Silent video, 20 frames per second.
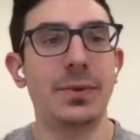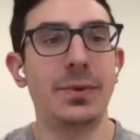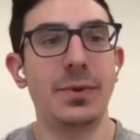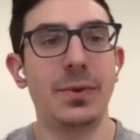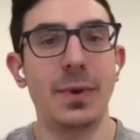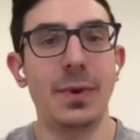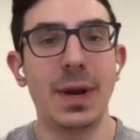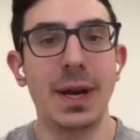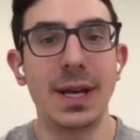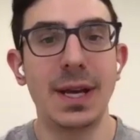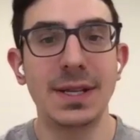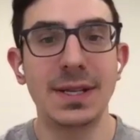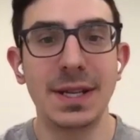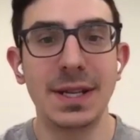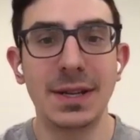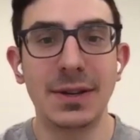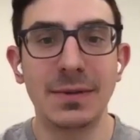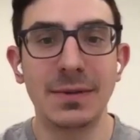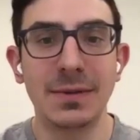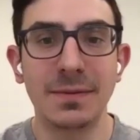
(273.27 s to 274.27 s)
just crazy. one
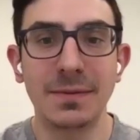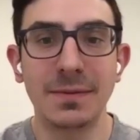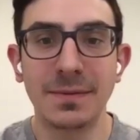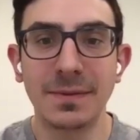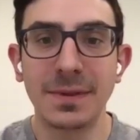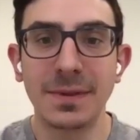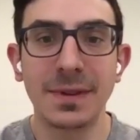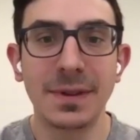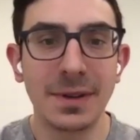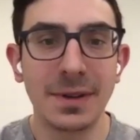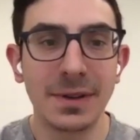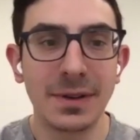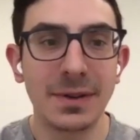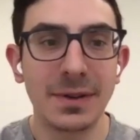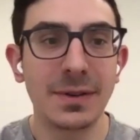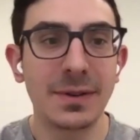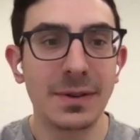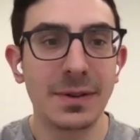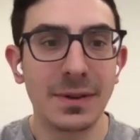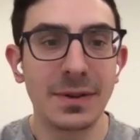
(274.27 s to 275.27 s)
office in cambridge
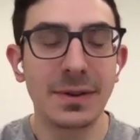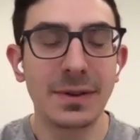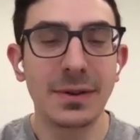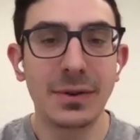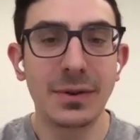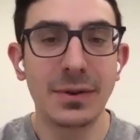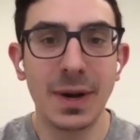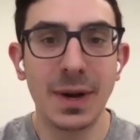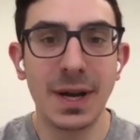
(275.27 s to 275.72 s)
yeah